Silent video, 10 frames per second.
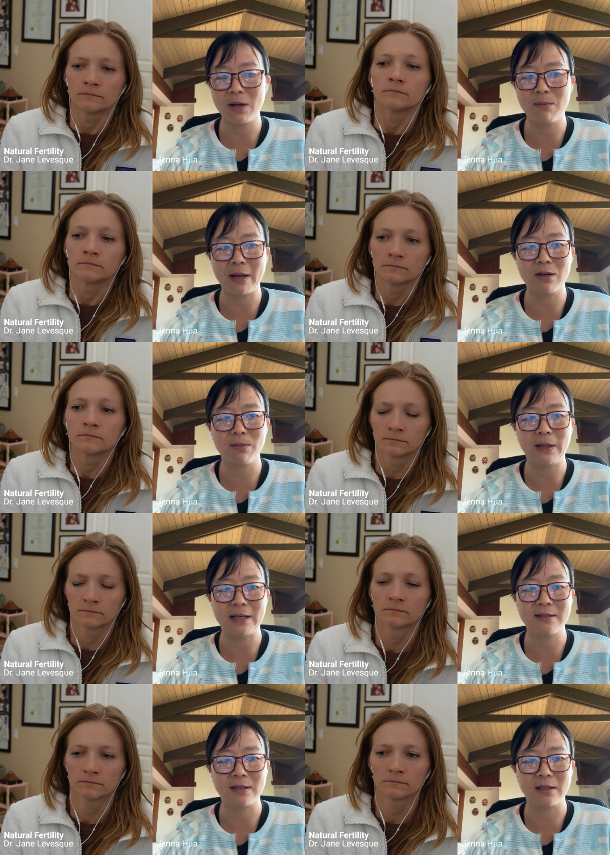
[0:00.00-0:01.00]
Speaker 1: about
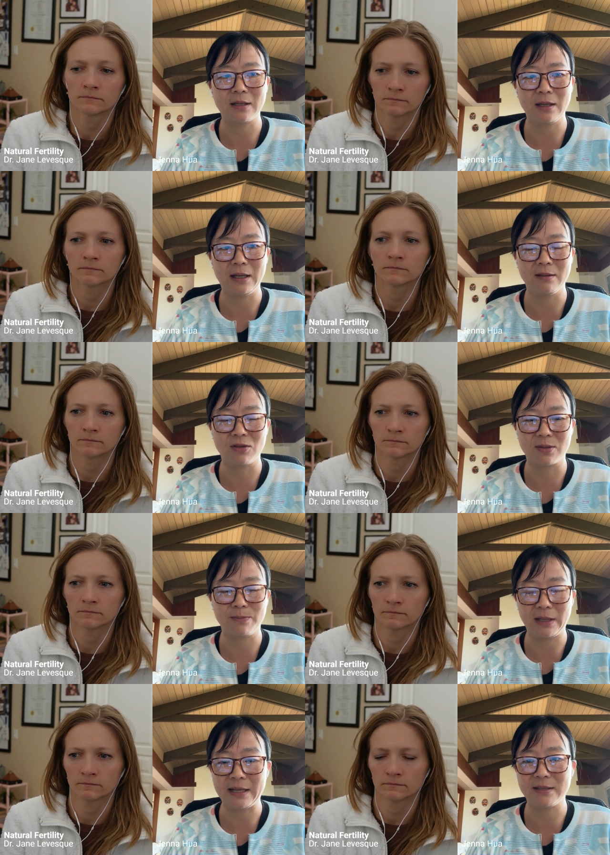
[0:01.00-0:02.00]
microplastic and just
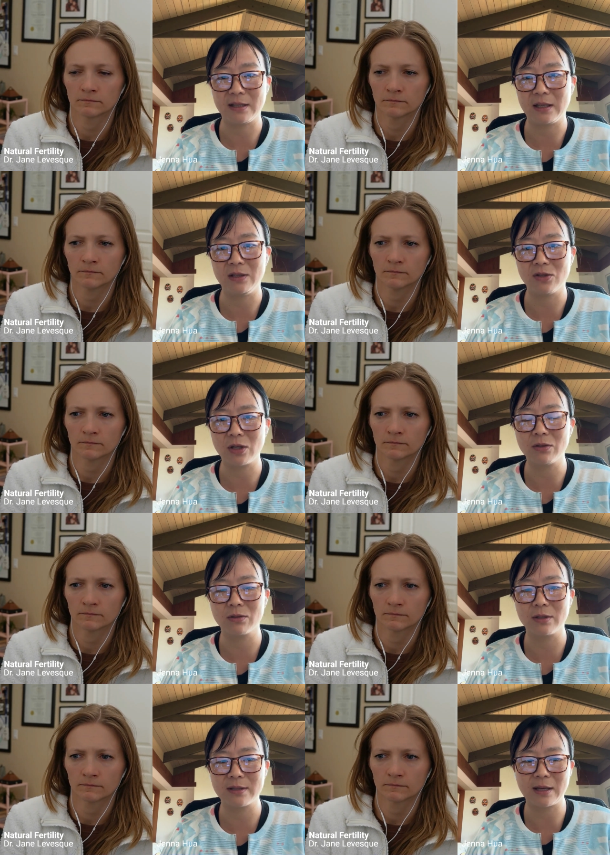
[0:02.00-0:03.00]
plastic in
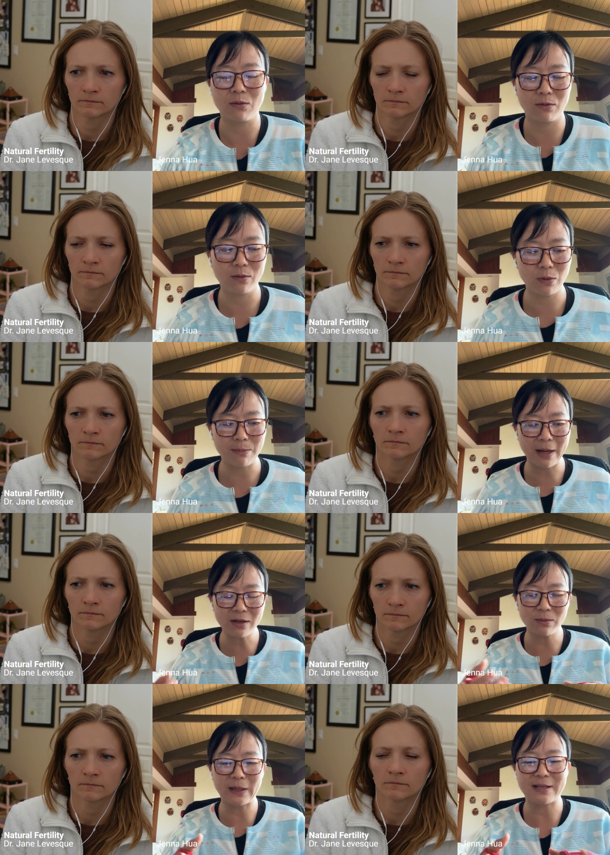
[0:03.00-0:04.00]
general is that when they
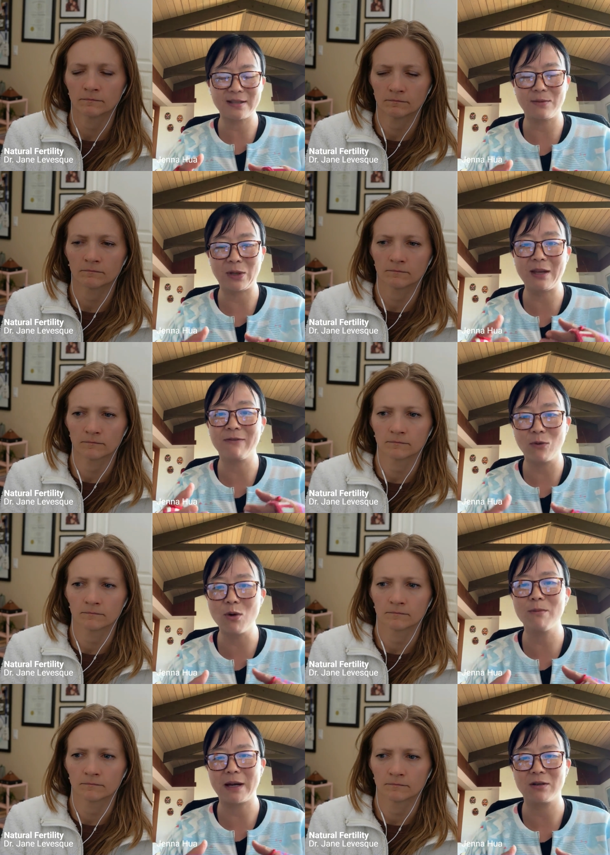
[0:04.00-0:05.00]

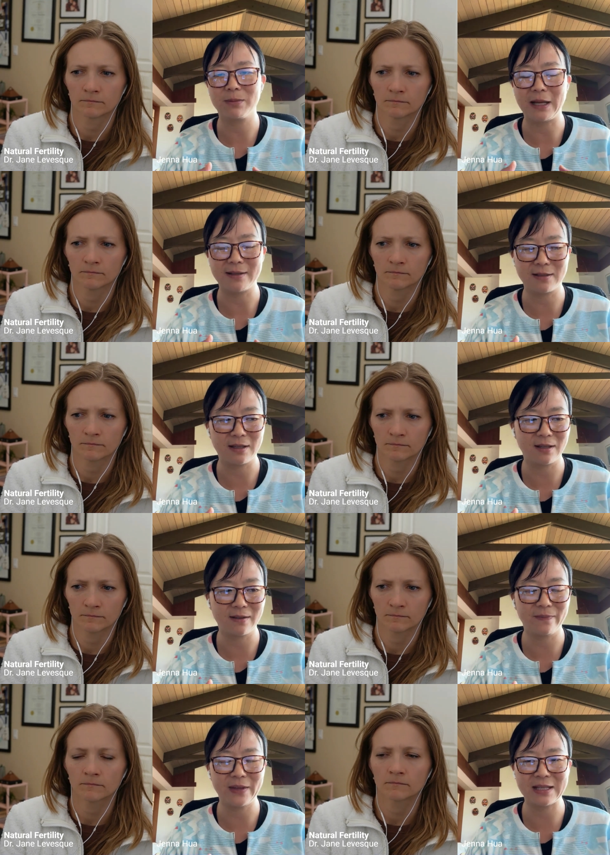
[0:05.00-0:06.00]
form microplastic,
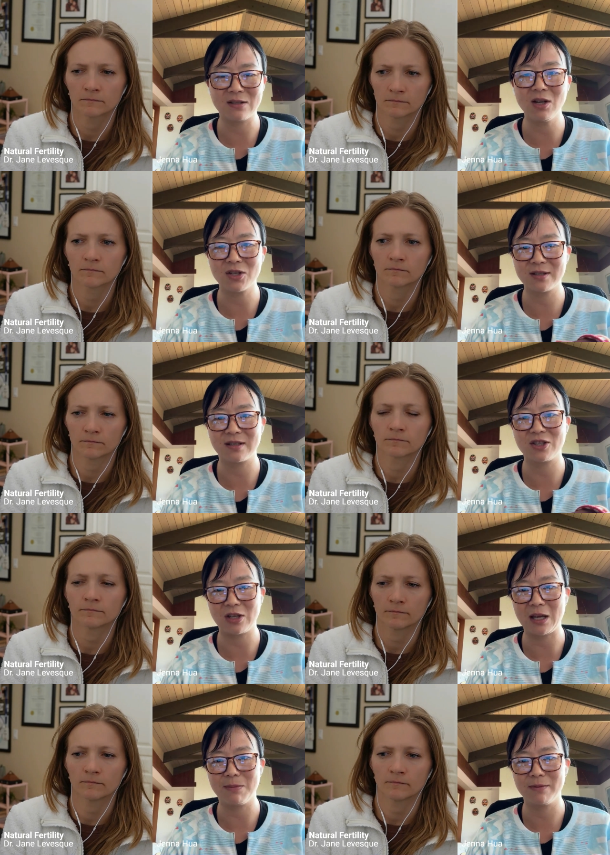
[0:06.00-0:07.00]
it's not just the
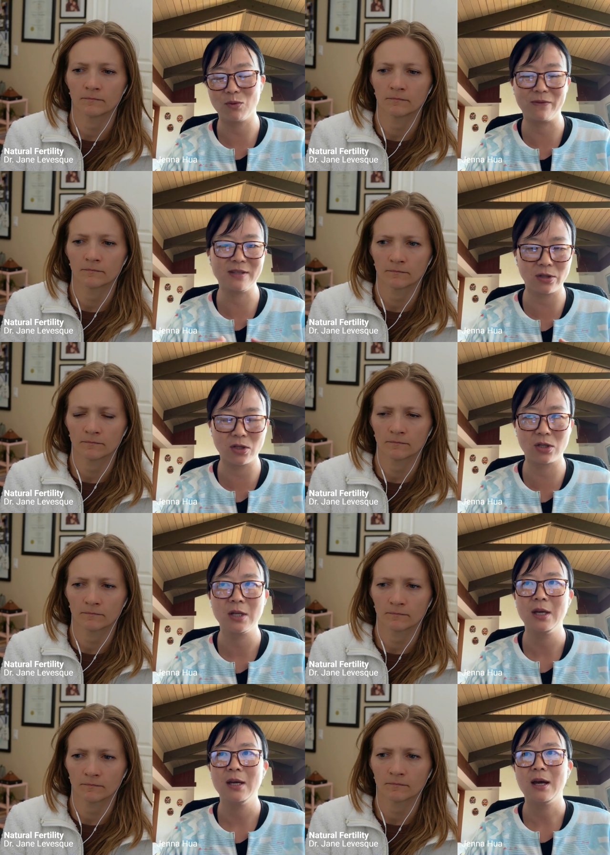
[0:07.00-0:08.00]
shape. We've searched
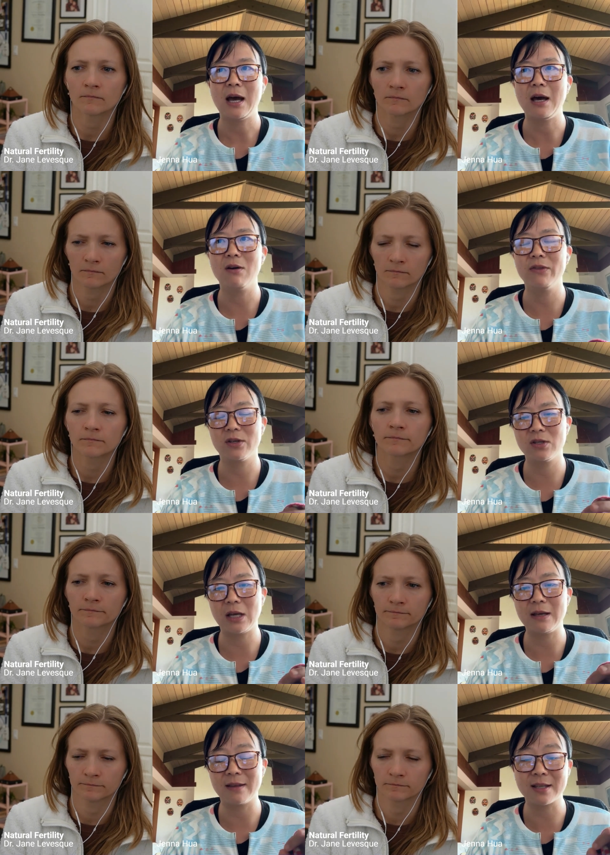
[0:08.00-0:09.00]
how the
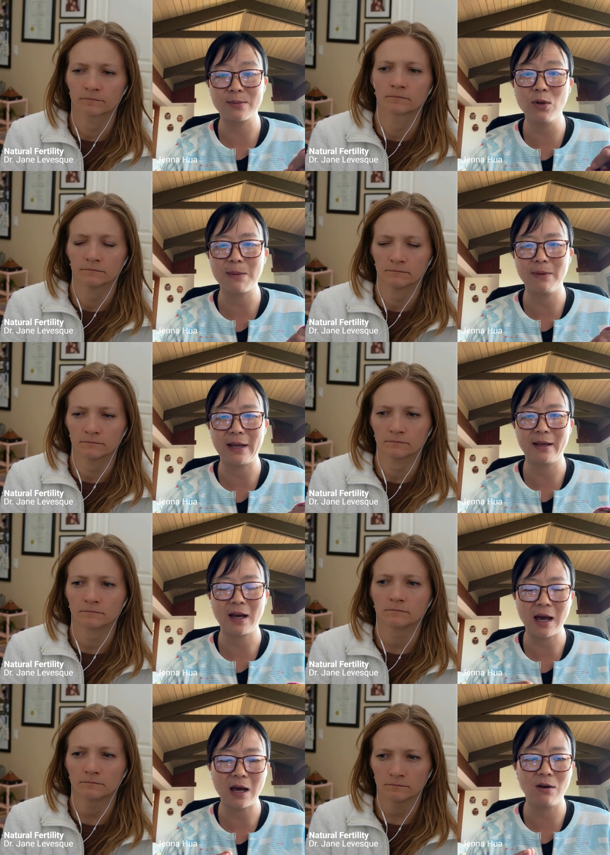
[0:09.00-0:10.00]
shape, the shape, like
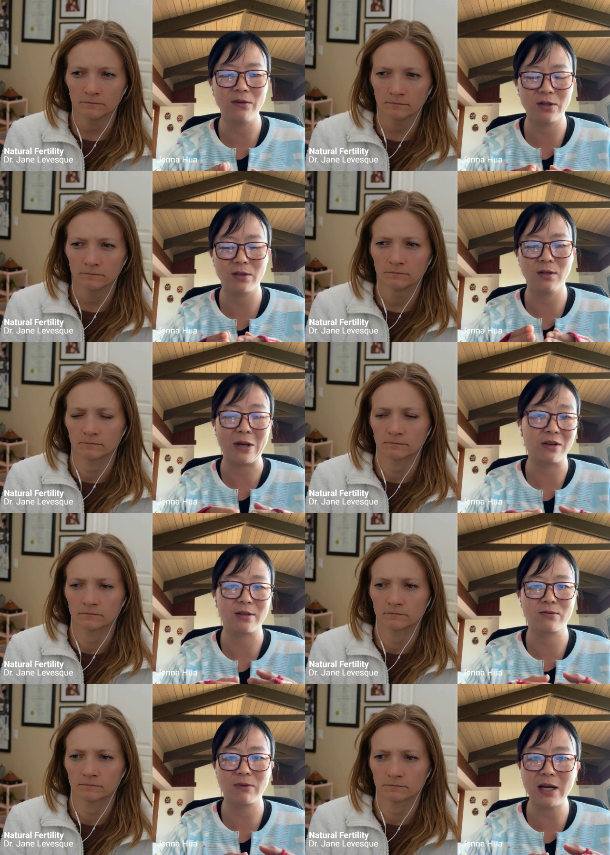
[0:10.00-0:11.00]
how the, whether
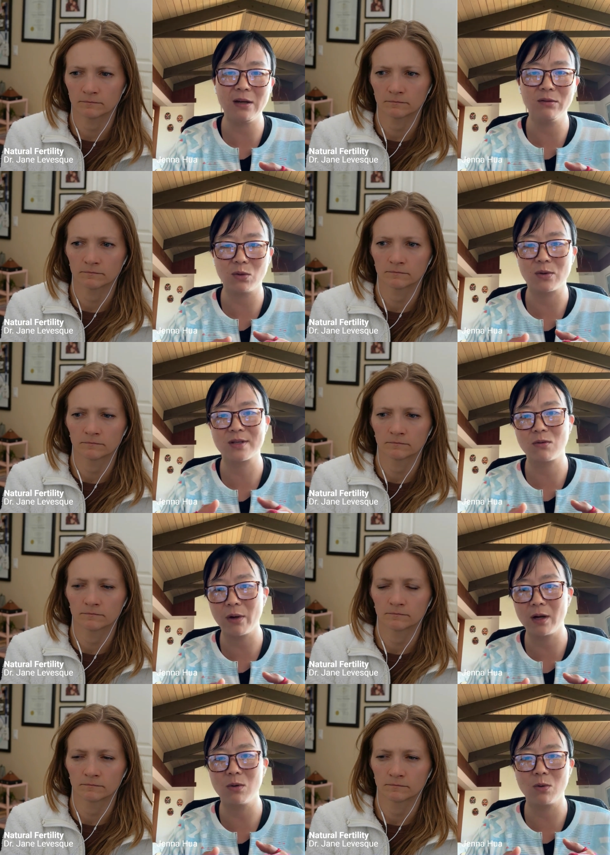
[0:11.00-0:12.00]
it's round or
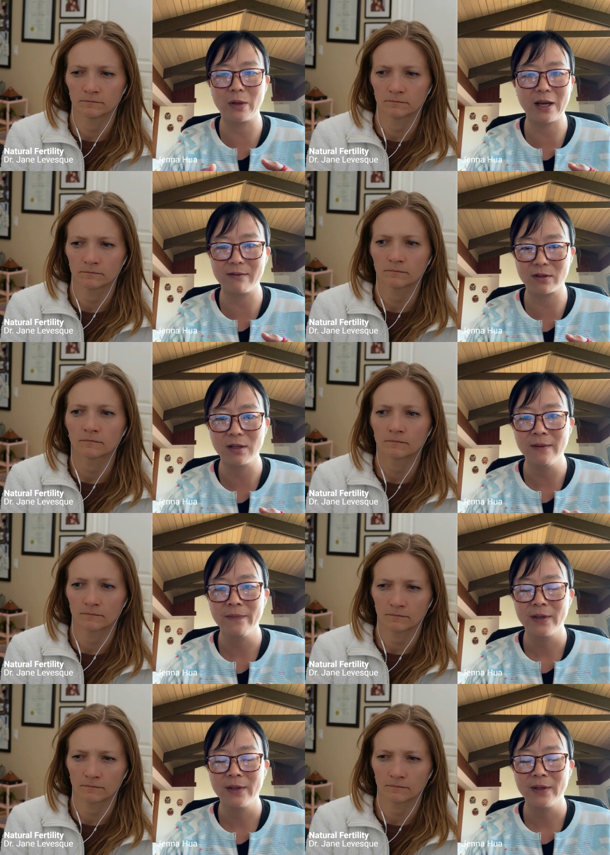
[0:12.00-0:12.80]
square or whatever,